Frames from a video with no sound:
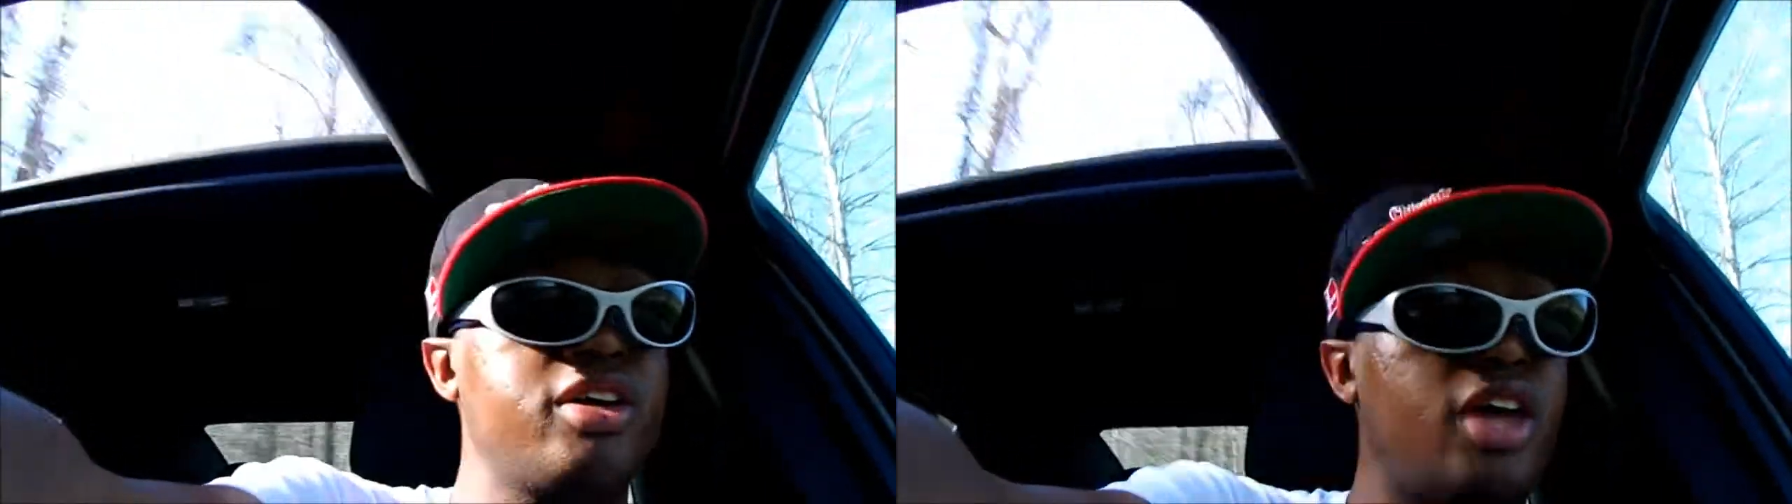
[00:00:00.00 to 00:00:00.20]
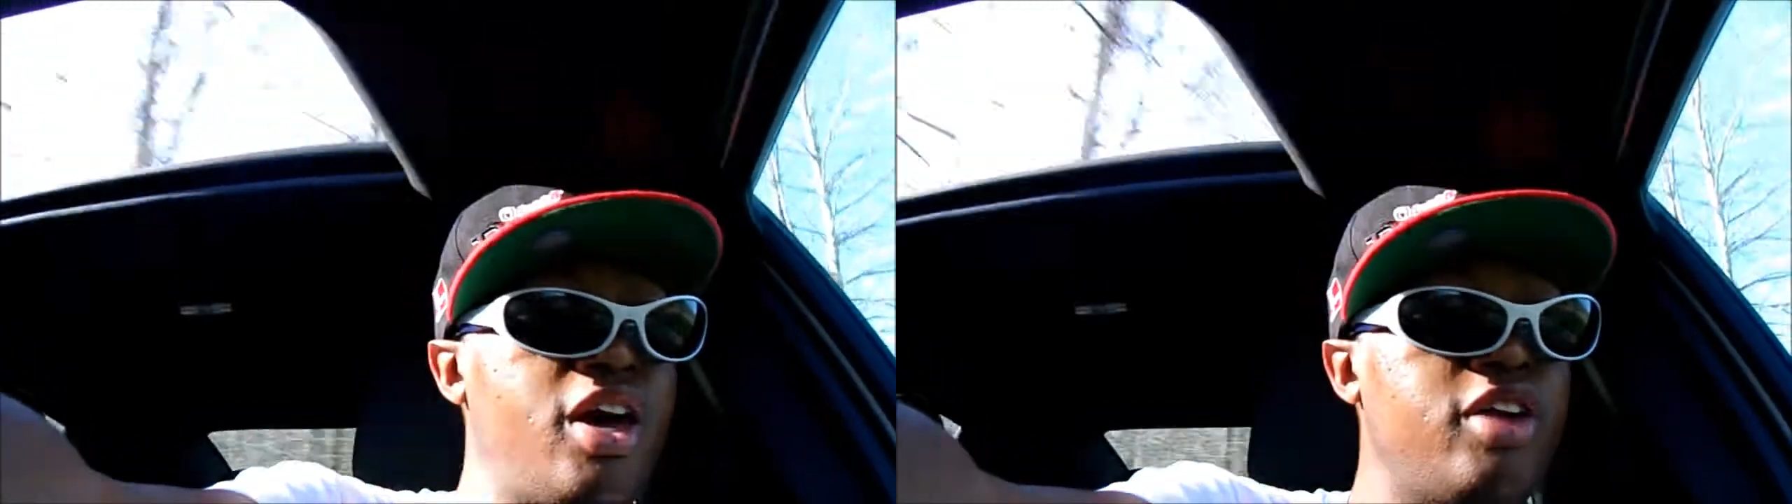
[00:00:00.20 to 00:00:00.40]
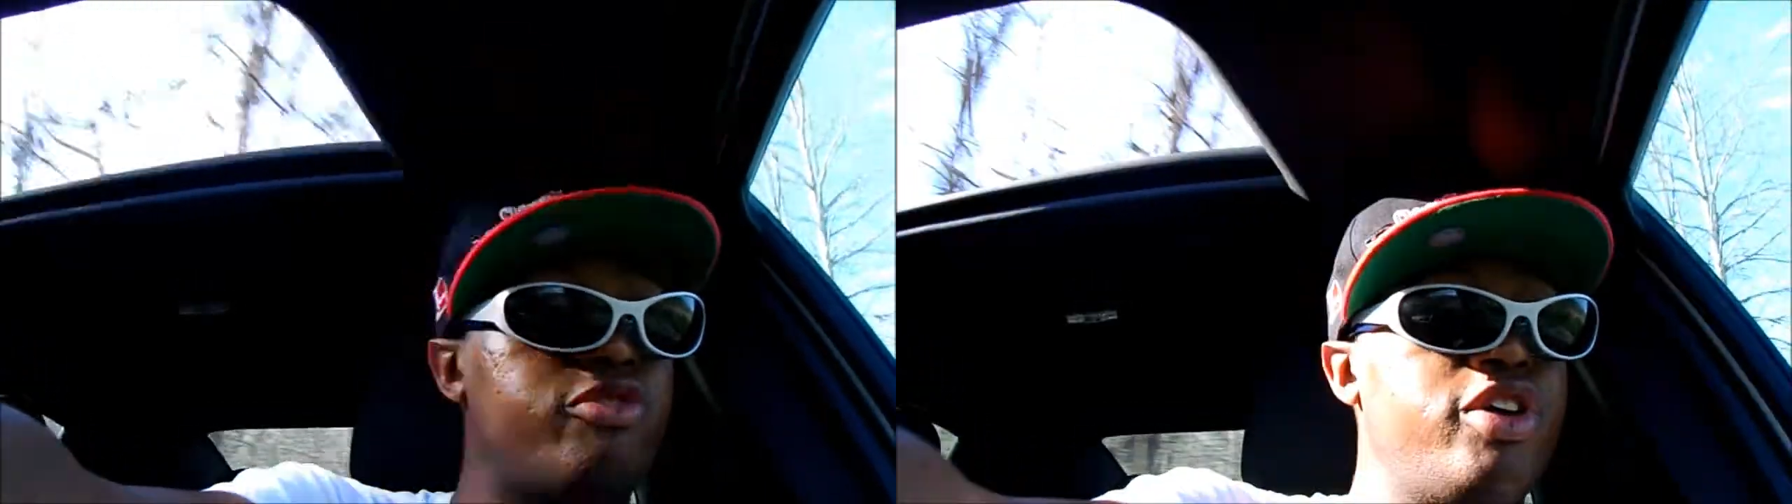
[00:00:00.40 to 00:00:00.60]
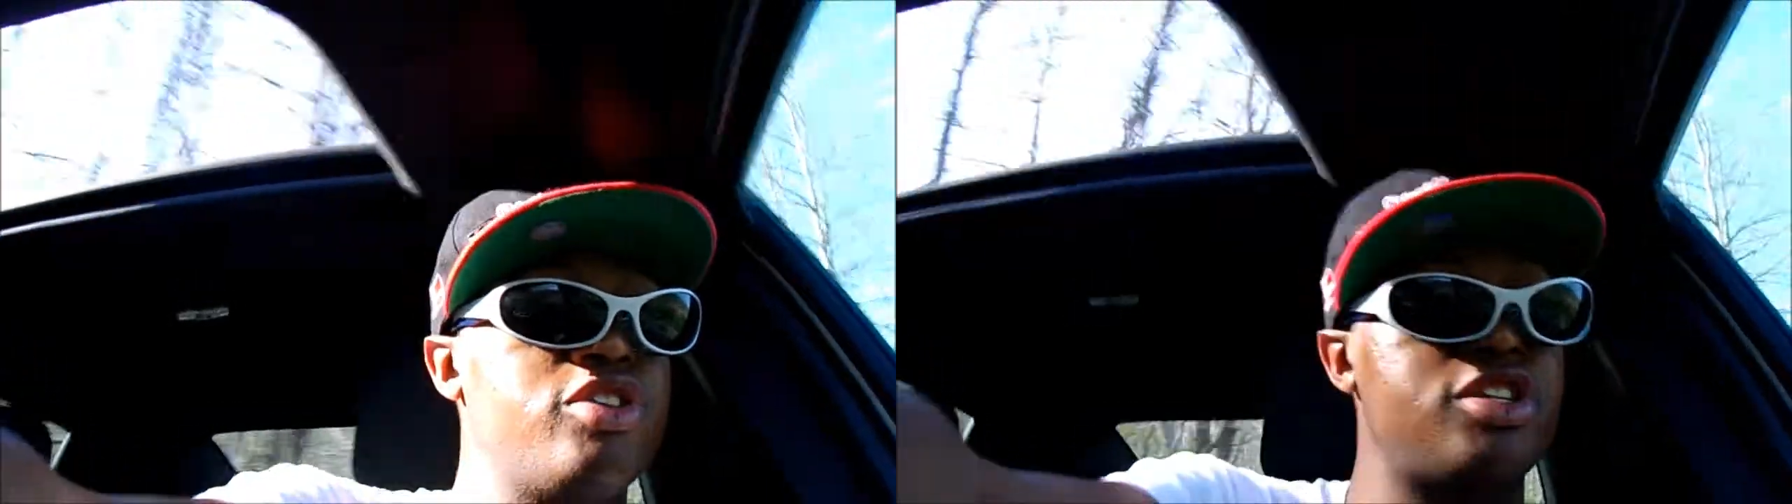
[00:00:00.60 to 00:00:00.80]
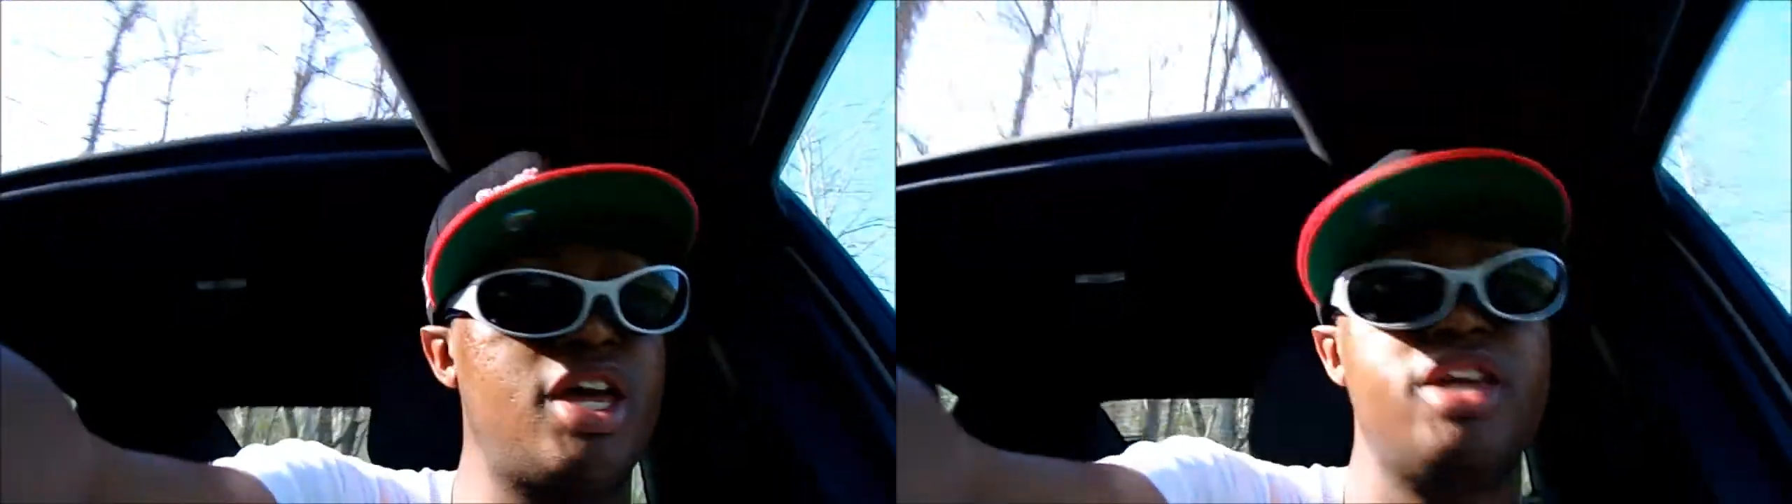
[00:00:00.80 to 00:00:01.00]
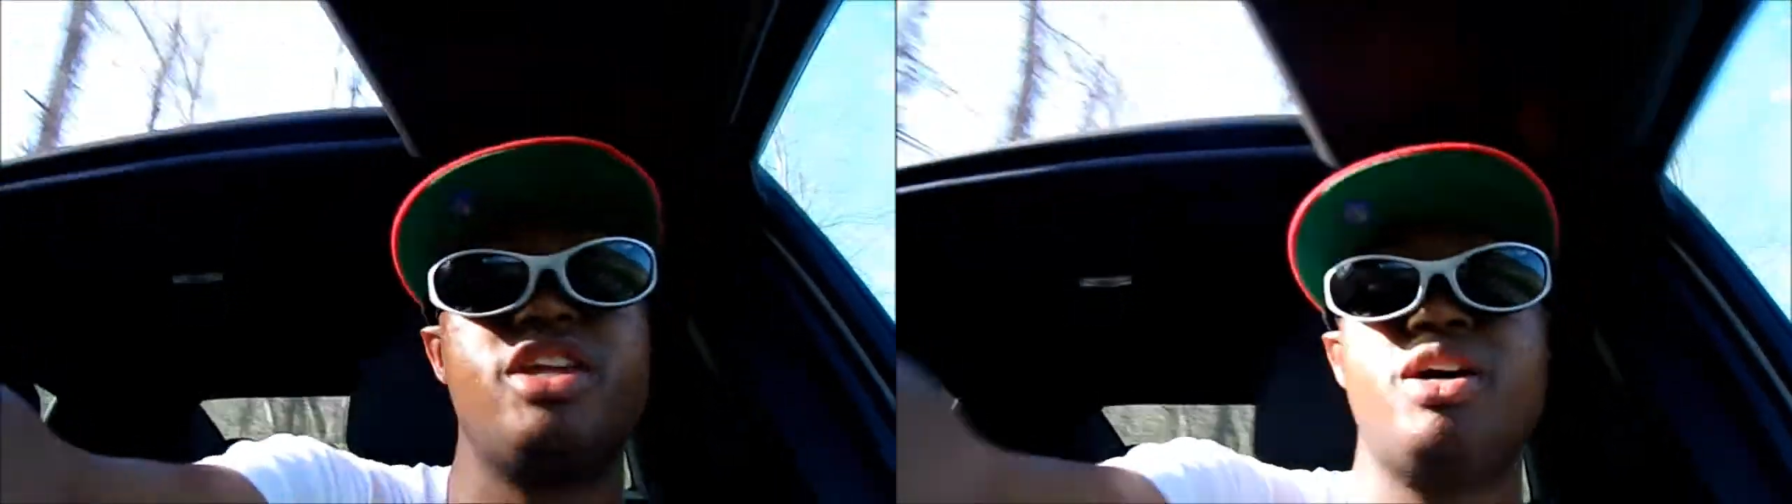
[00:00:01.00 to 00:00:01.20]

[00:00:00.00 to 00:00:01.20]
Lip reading: county, if we don't stand